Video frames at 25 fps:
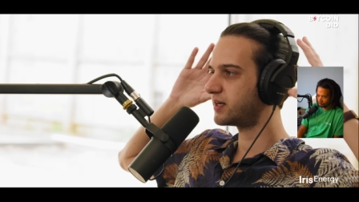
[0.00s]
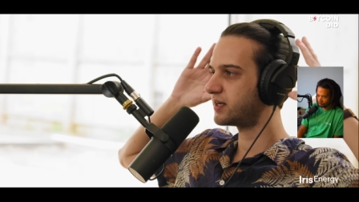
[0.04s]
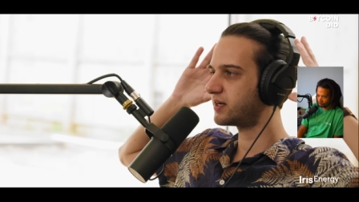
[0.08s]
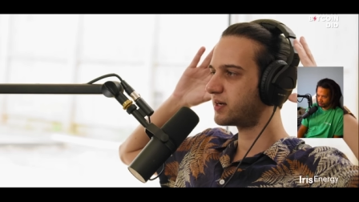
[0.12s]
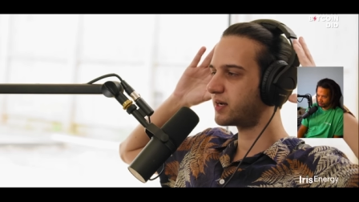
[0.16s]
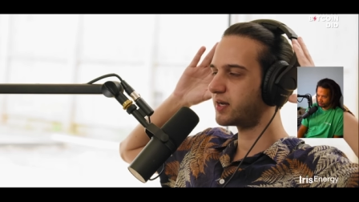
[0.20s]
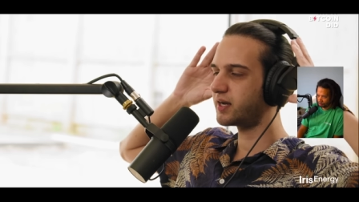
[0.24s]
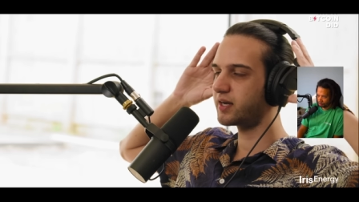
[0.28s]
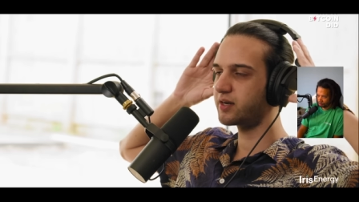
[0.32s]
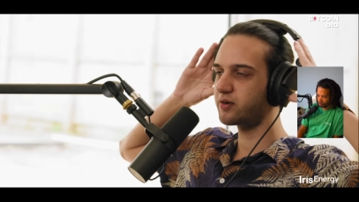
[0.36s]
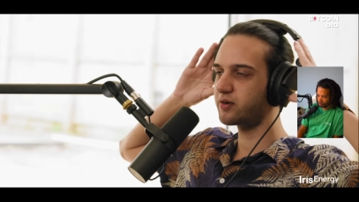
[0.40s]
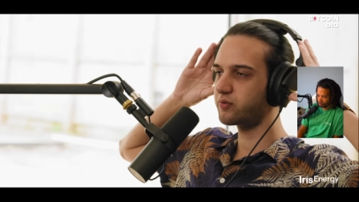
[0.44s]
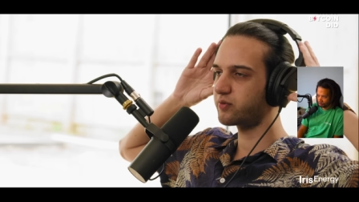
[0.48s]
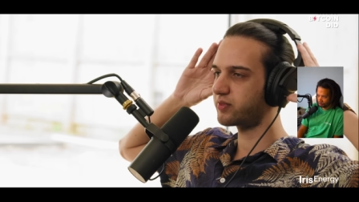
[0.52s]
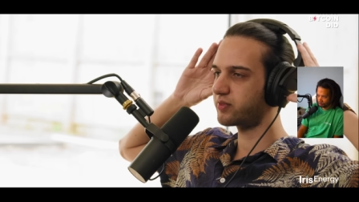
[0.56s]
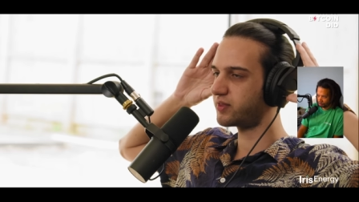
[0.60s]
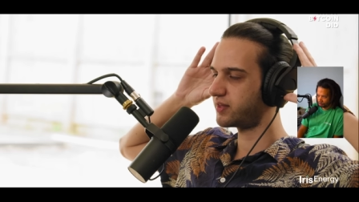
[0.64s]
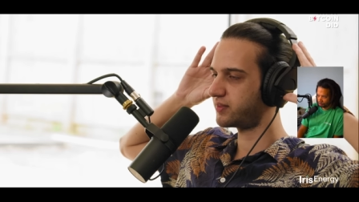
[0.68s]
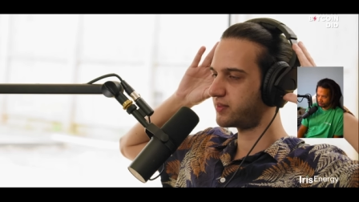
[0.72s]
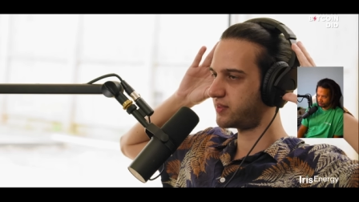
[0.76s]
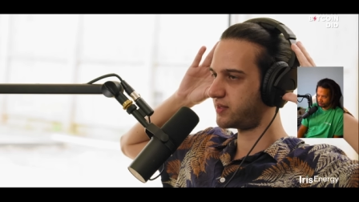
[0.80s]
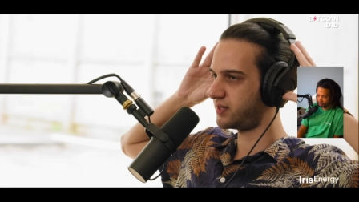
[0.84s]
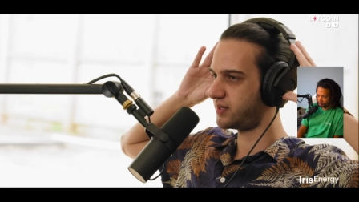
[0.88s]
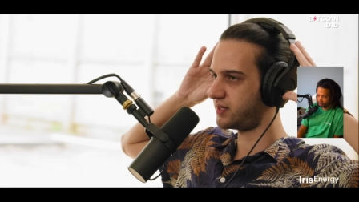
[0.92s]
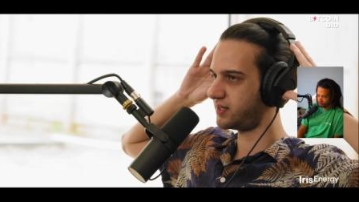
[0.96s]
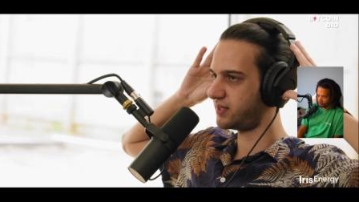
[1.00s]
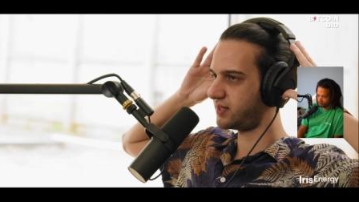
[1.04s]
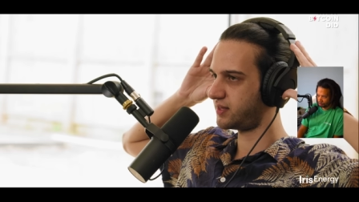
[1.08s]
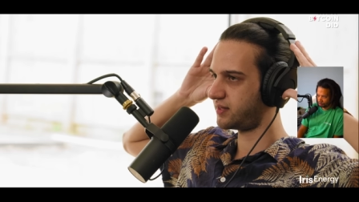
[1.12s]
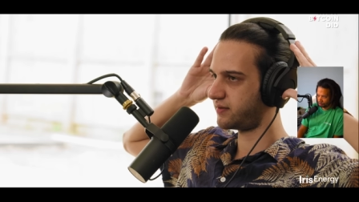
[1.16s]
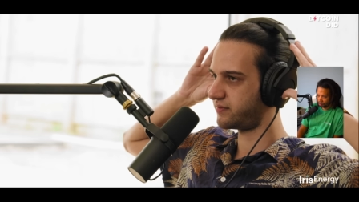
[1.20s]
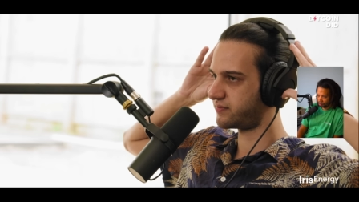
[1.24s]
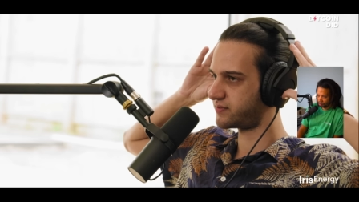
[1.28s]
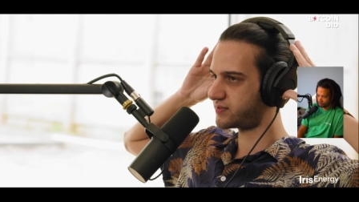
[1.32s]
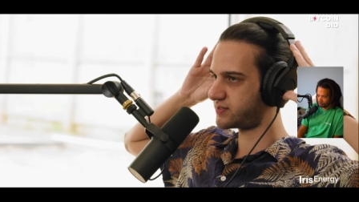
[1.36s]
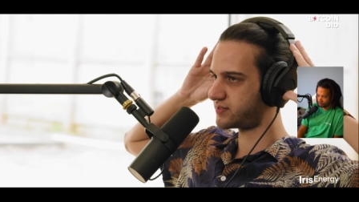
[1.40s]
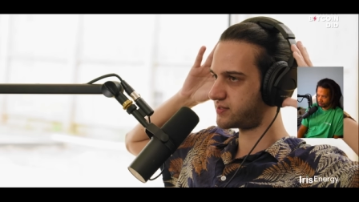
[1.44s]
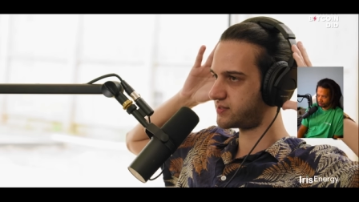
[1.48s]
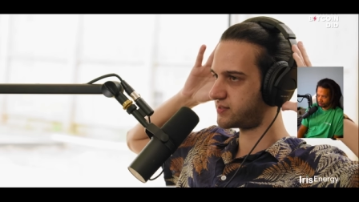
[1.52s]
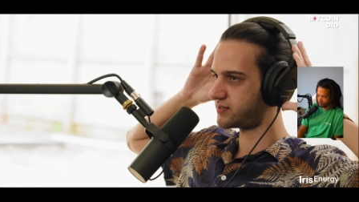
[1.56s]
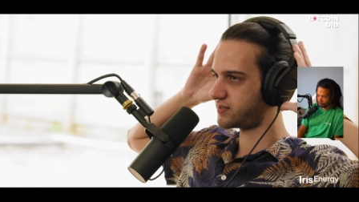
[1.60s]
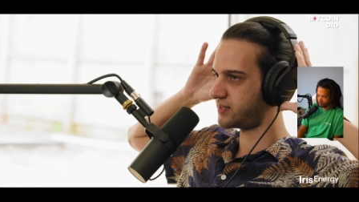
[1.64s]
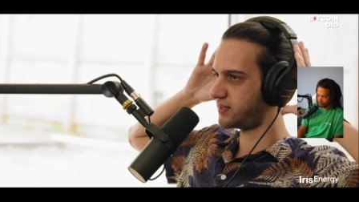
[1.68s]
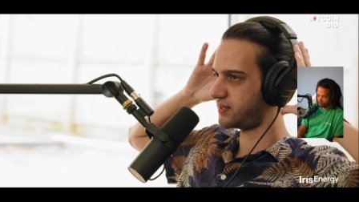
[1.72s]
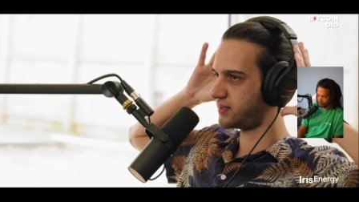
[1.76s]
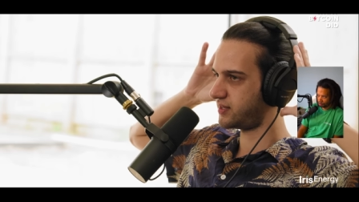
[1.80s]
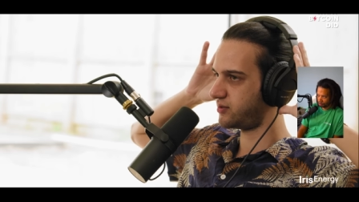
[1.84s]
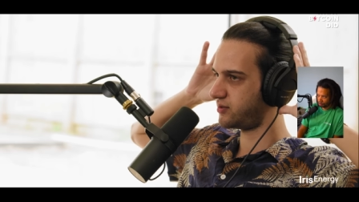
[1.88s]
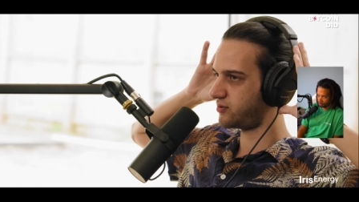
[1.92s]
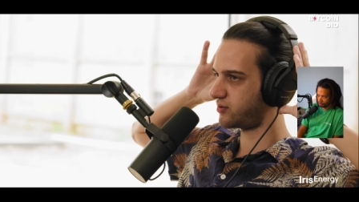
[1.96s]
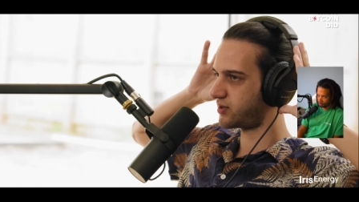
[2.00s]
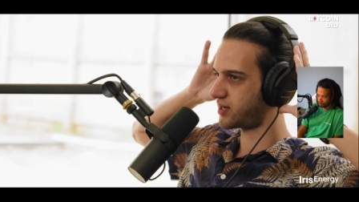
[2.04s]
I don't think that he lives in the